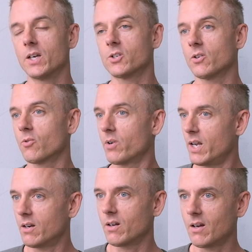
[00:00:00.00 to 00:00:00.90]
It's a
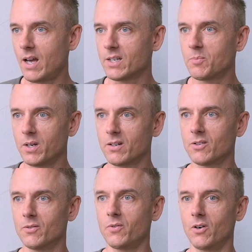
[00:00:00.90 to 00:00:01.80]
great aspect
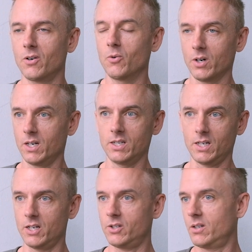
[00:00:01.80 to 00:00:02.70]
of our
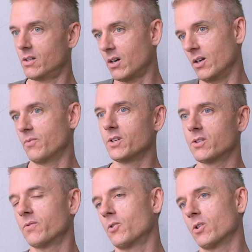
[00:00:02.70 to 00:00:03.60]
organization. The conference,
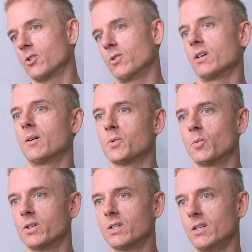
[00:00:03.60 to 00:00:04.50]
of course, only comes
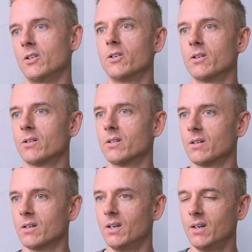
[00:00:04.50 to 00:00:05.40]
once a year.
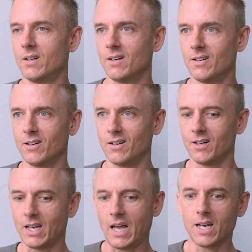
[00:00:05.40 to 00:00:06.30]
The
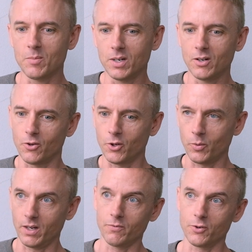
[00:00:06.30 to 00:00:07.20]
Academy, although
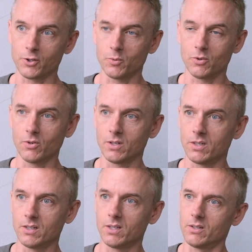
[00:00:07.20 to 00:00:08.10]
we have virtual
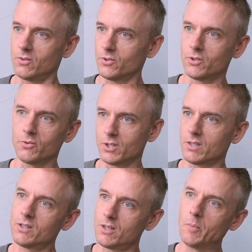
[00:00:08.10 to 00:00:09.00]
courses, is also
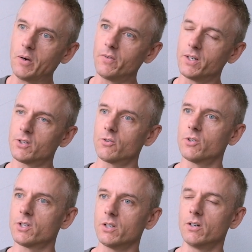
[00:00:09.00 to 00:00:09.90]
just some events across the